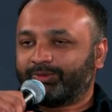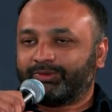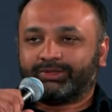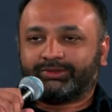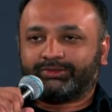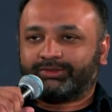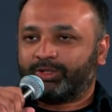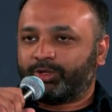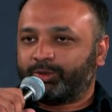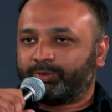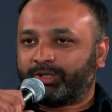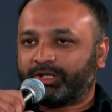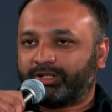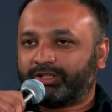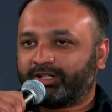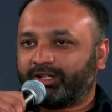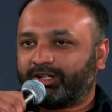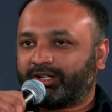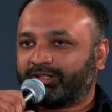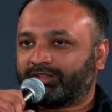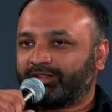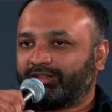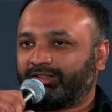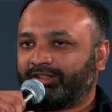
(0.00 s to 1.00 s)
Omar
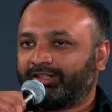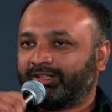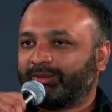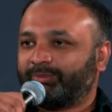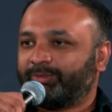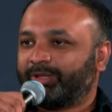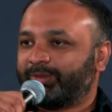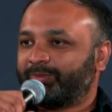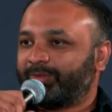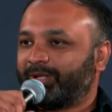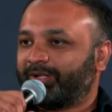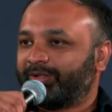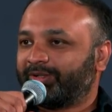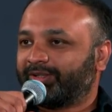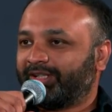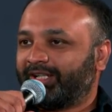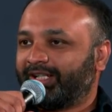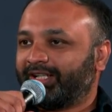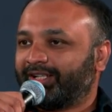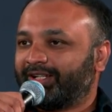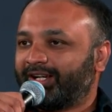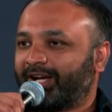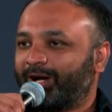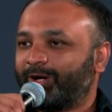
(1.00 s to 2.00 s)
talked a little bit about
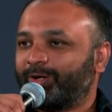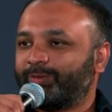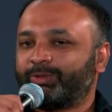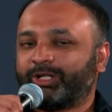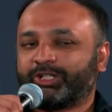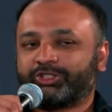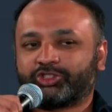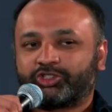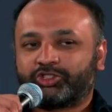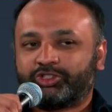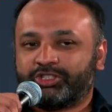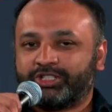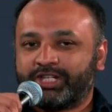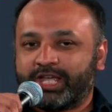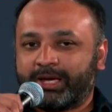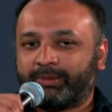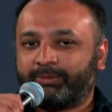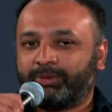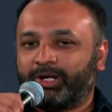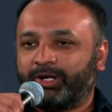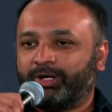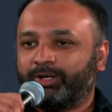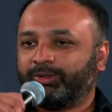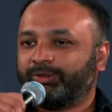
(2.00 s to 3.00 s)
like how much
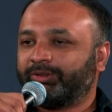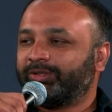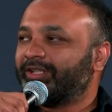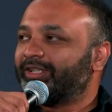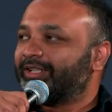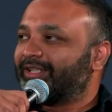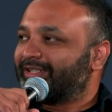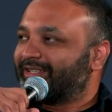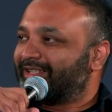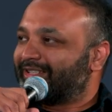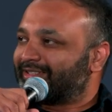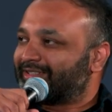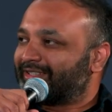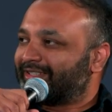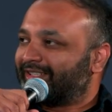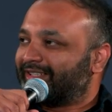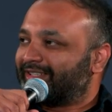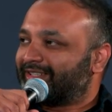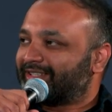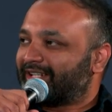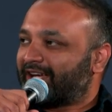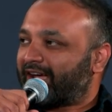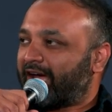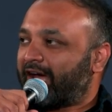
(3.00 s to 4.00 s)
demo
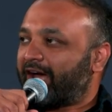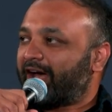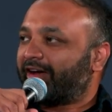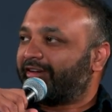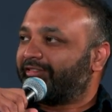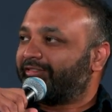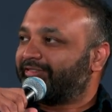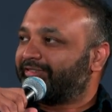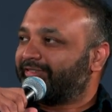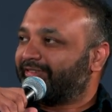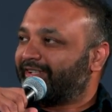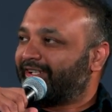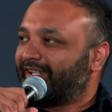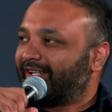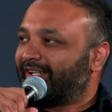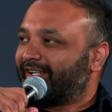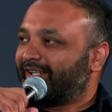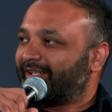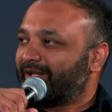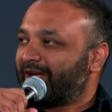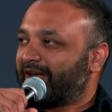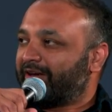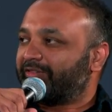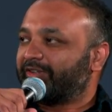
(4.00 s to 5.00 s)
doesn't have
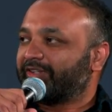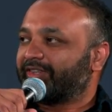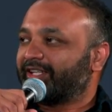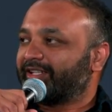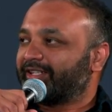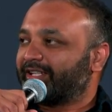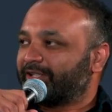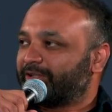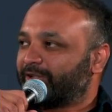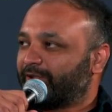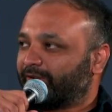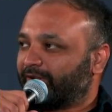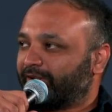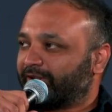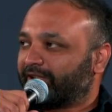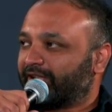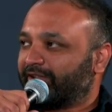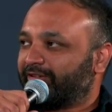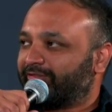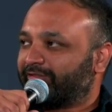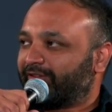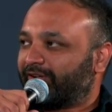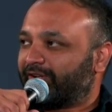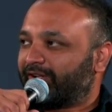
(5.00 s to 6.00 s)
everything that you're
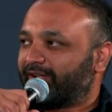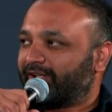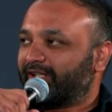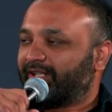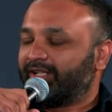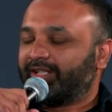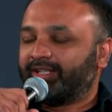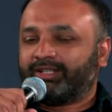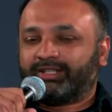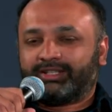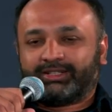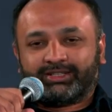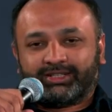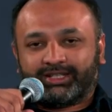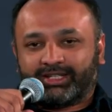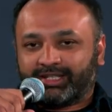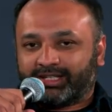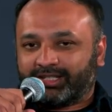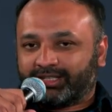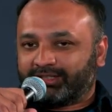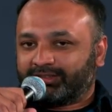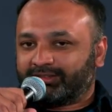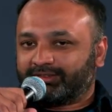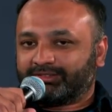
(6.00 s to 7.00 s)
looking for.
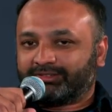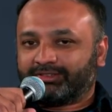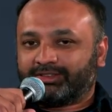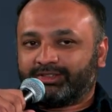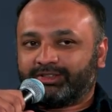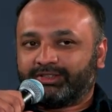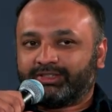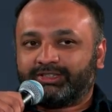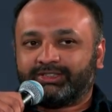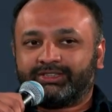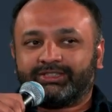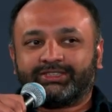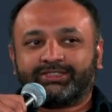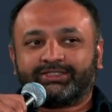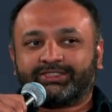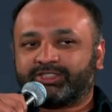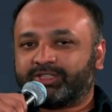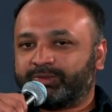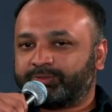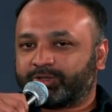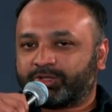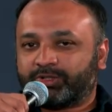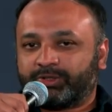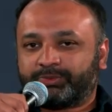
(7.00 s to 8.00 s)
And
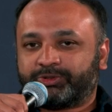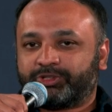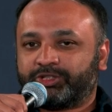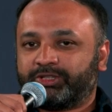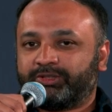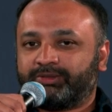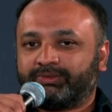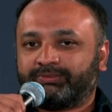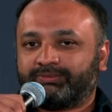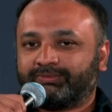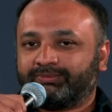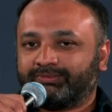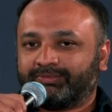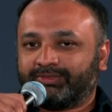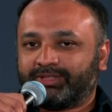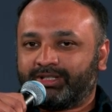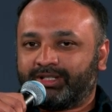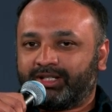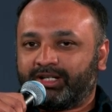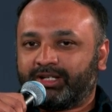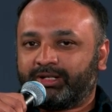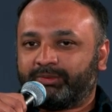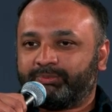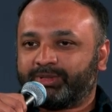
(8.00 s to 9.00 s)
subscription
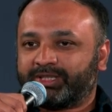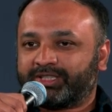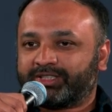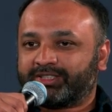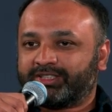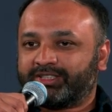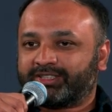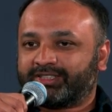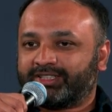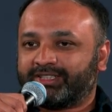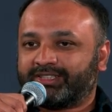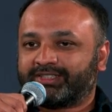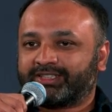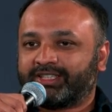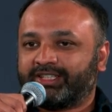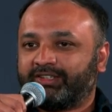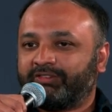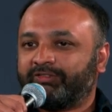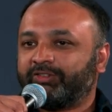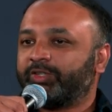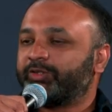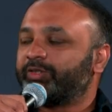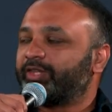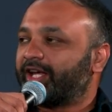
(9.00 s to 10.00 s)
businesses
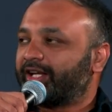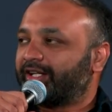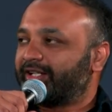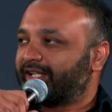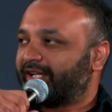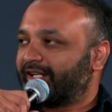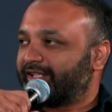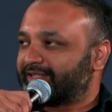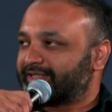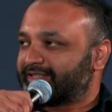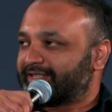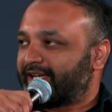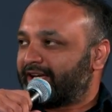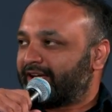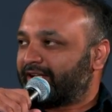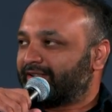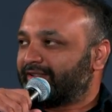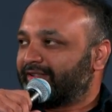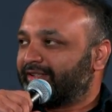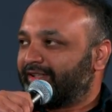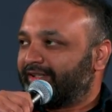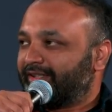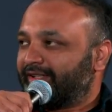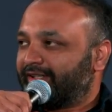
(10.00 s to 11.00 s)
give you that data
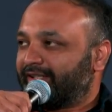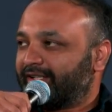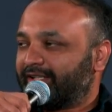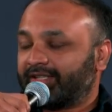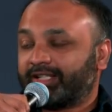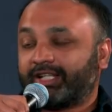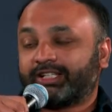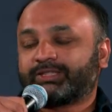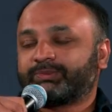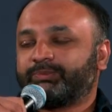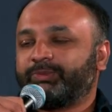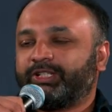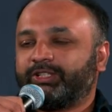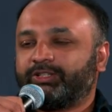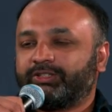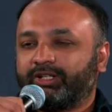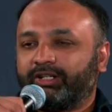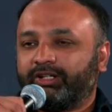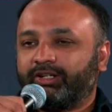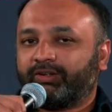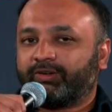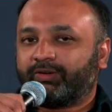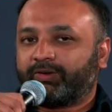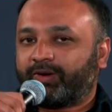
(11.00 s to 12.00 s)
set, and that's been
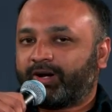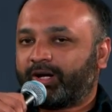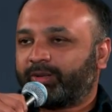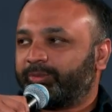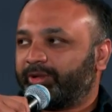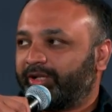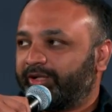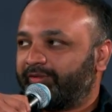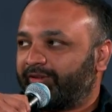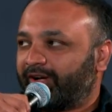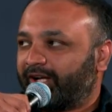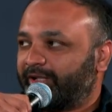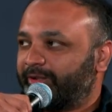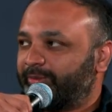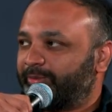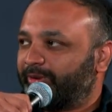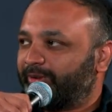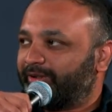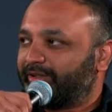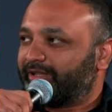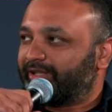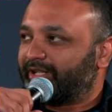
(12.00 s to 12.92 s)
incredibly valuable in